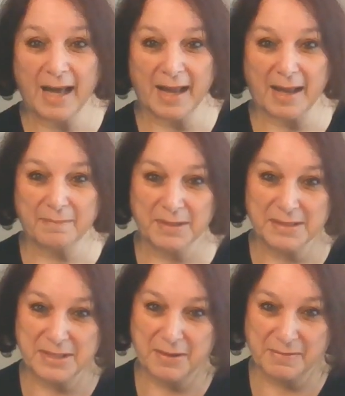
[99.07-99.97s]
Hi, I'm
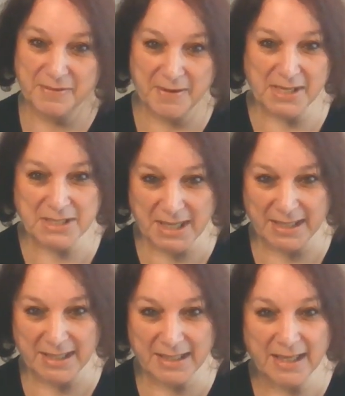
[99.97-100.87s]
Melissa, your Free Range
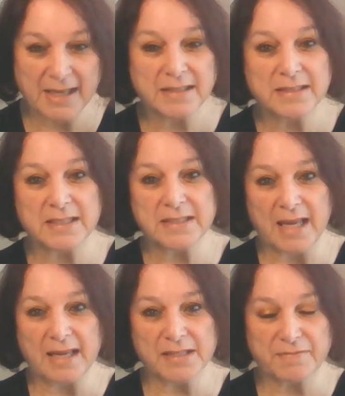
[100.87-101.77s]
Psychic.
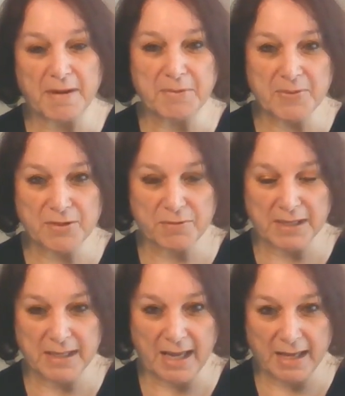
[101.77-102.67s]
Today is February the
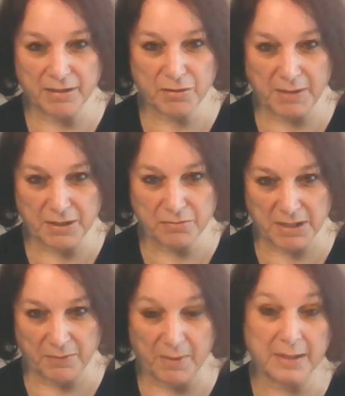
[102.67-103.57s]
28th,
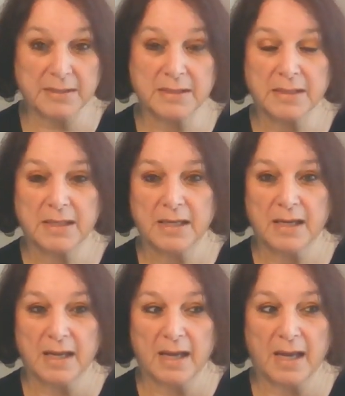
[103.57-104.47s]
2021.
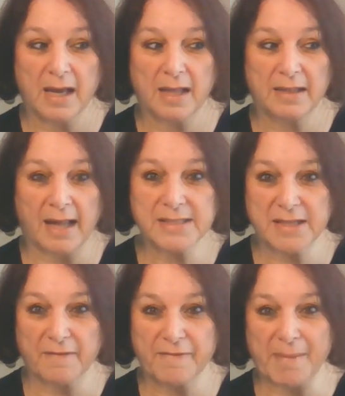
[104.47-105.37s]
Last
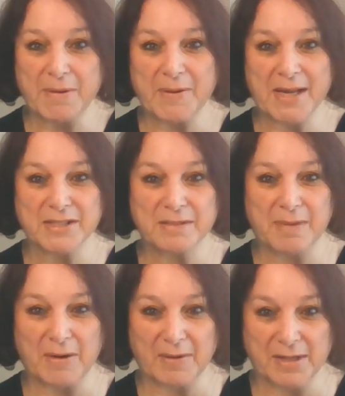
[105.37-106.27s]
day of February, and
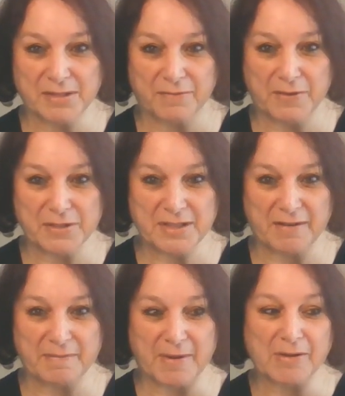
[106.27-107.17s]
tomorrow is the first day
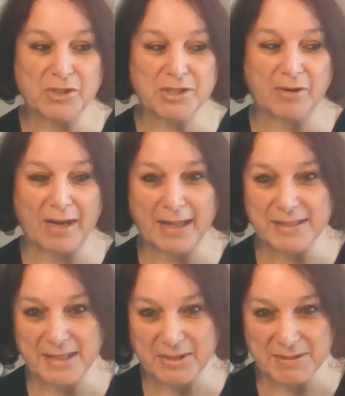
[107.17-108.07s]
of March. So I
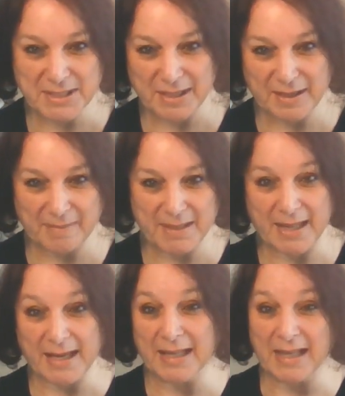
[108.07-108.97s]
guess either it's going to come in
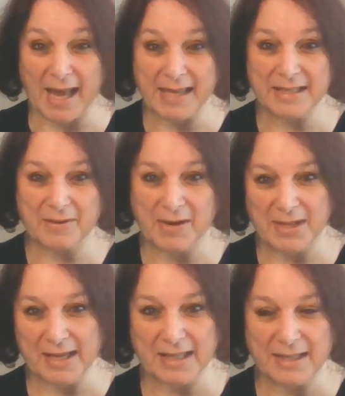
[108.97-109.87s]
like a lion and go out
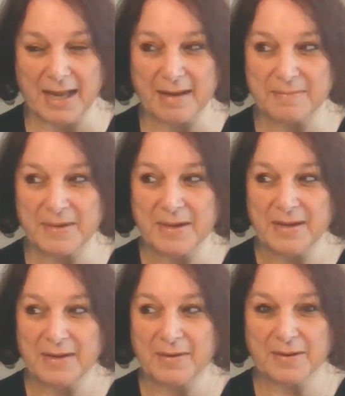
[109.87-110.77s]
like a lamb,
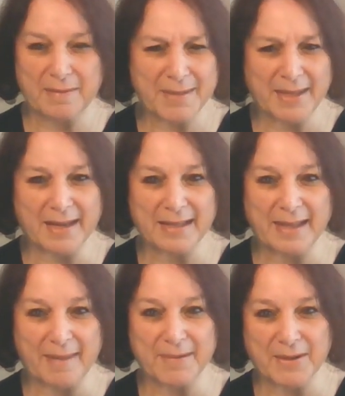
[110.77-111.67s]
or come in like a
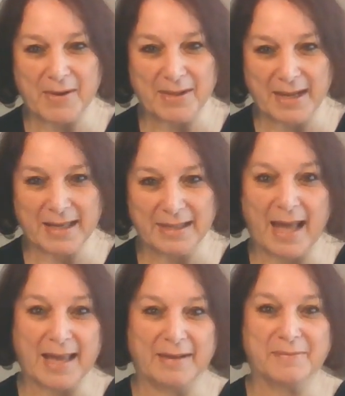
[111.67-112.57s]
lamb and go out like a
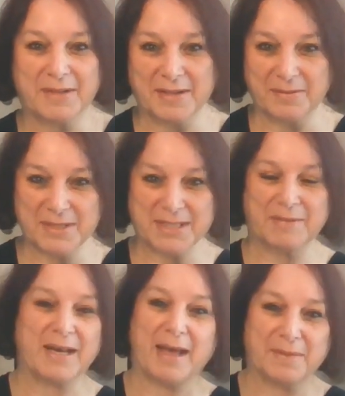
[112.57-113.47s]
lion. We'll see
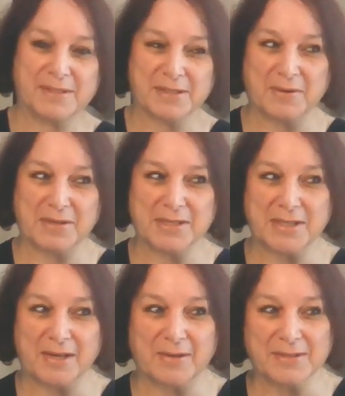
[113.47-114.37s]
what happens, according
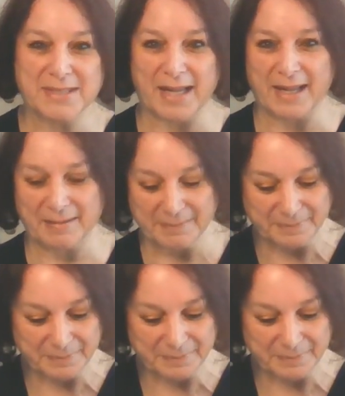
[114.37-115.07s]
to the old saying.